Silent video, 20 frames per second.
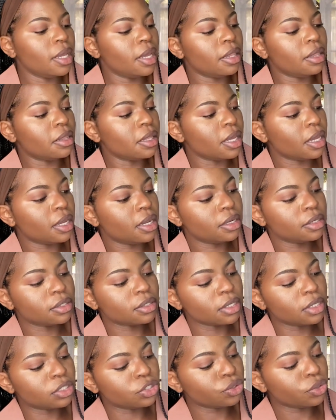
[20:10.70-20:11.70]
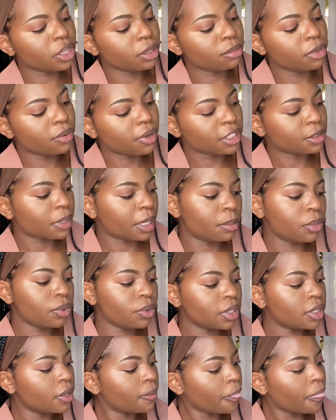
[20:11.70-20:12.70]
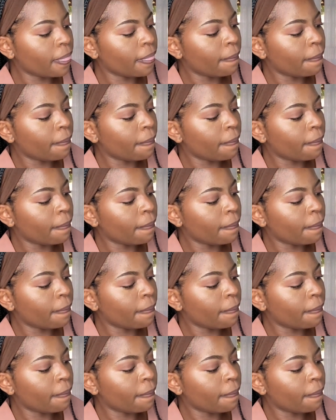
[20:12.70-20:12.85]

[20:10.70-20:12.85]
And then it's showing me what's my mood,